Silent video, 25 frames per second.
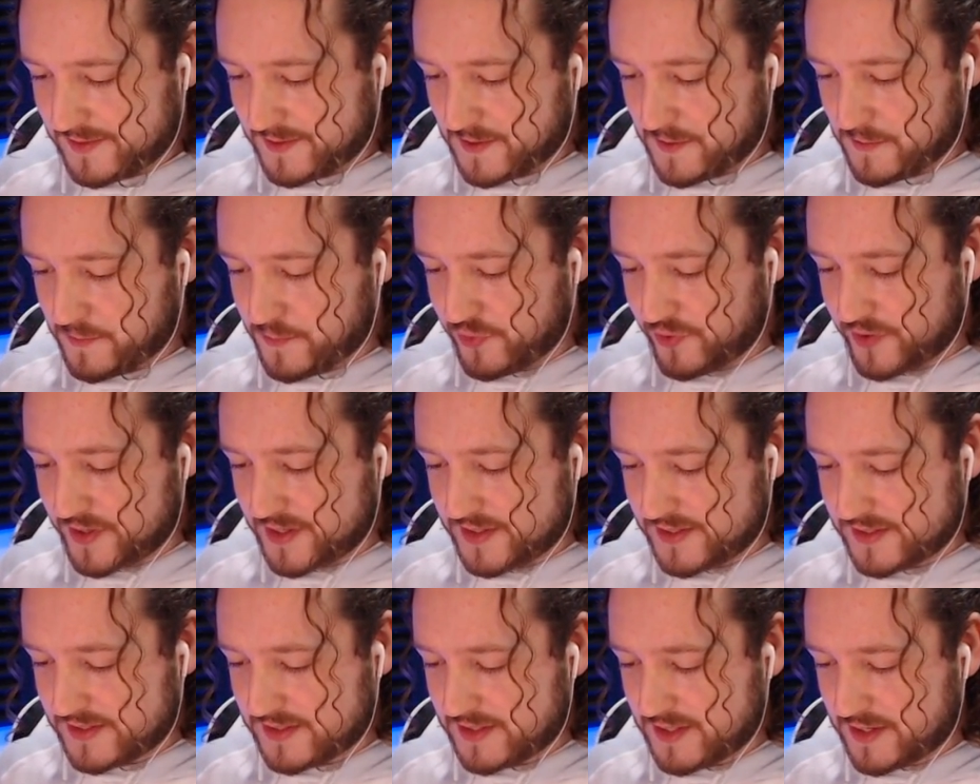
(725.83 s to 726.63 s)
me go
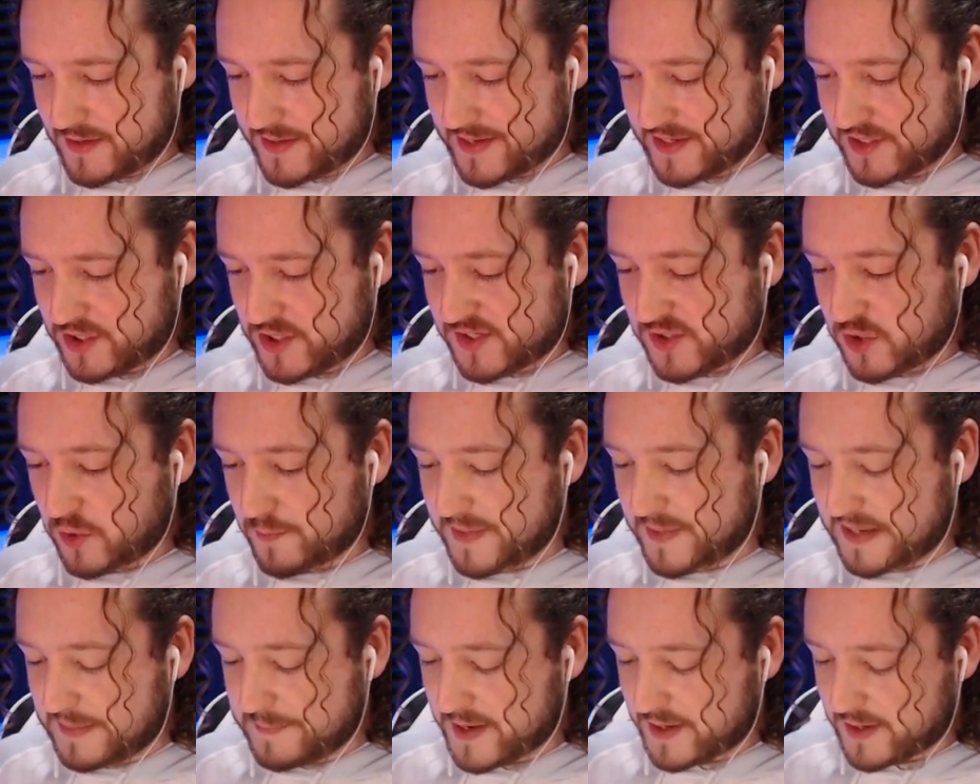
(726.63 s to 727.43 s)
Prince here. Actually, let's go
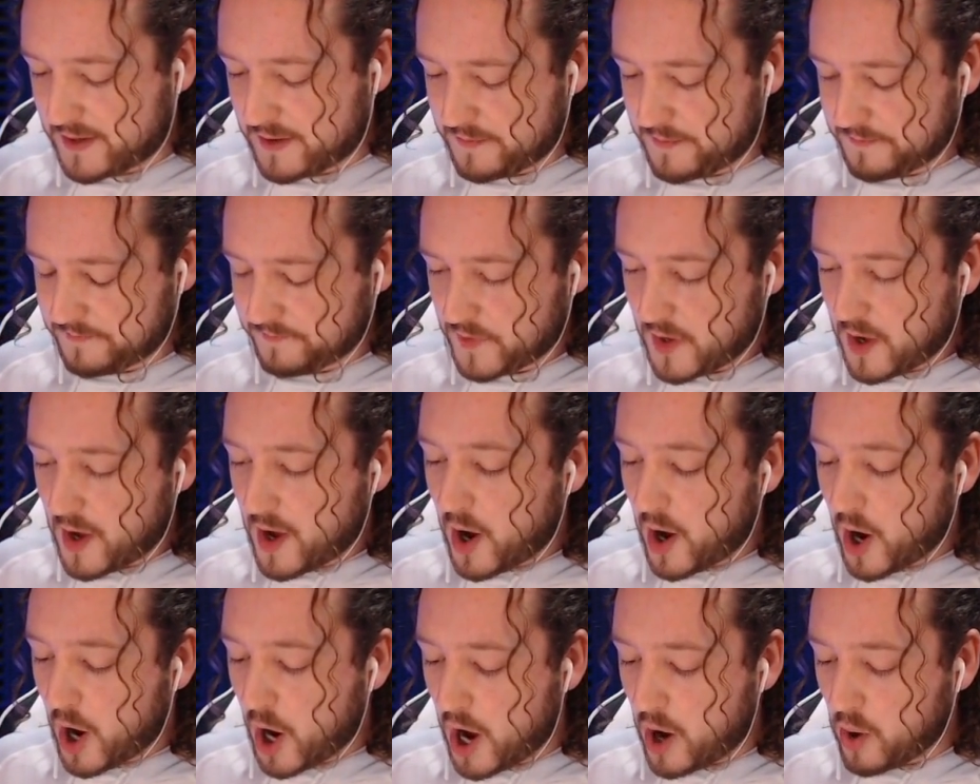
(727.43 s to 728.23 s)
Mini P K.
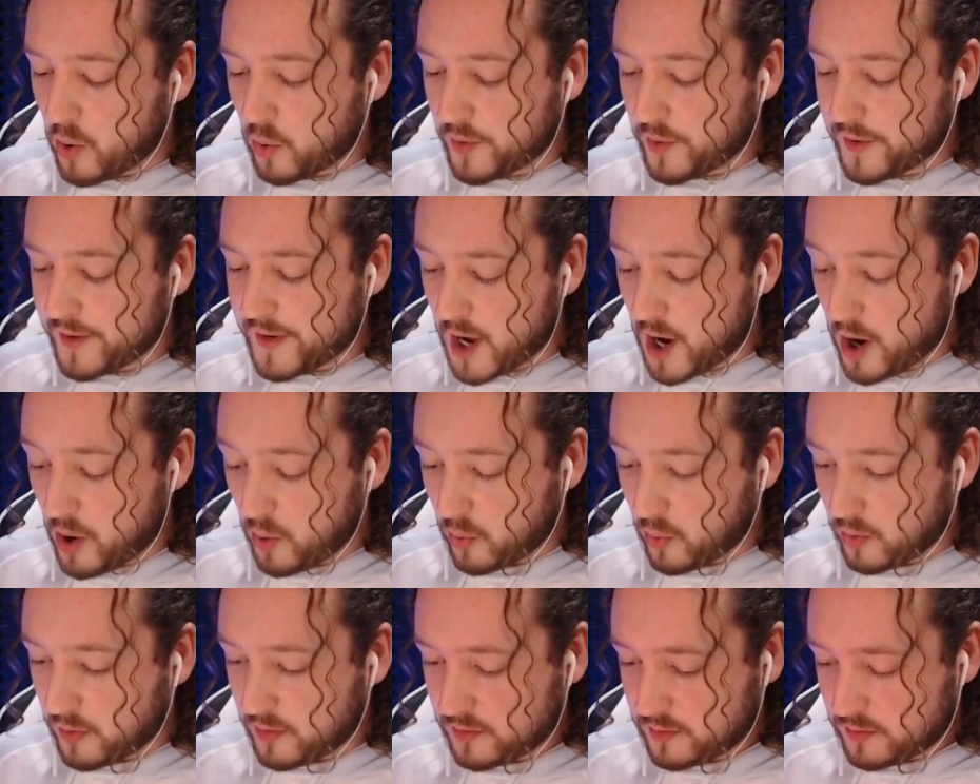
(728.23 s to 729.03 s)
Oh,
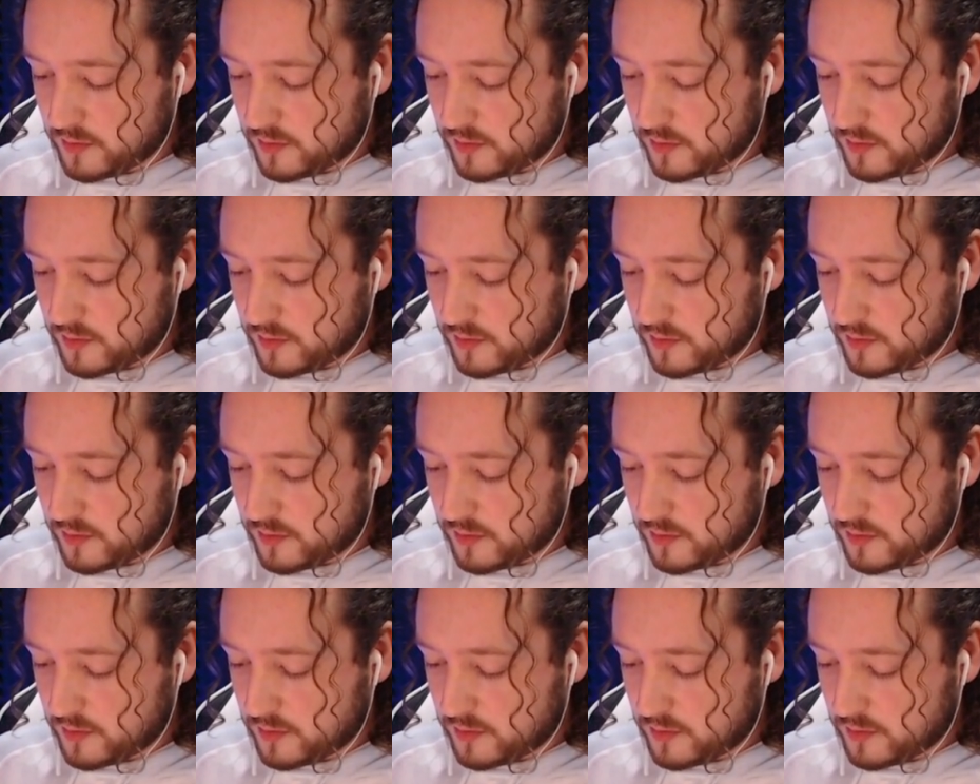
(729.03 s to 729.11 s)
no.